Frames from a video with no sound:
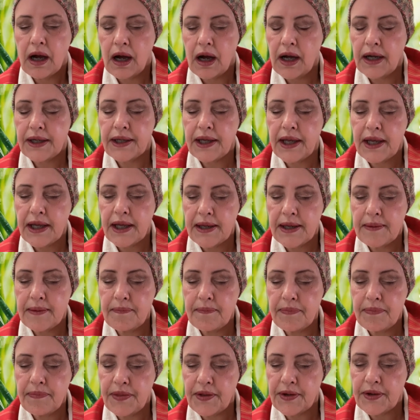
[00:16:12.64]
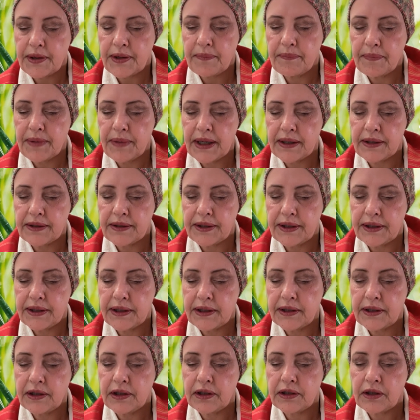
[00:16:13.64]
I am the
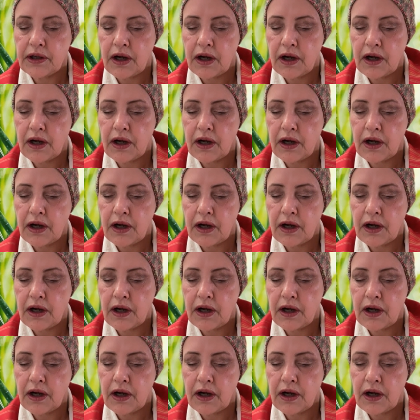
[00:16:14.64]
commanding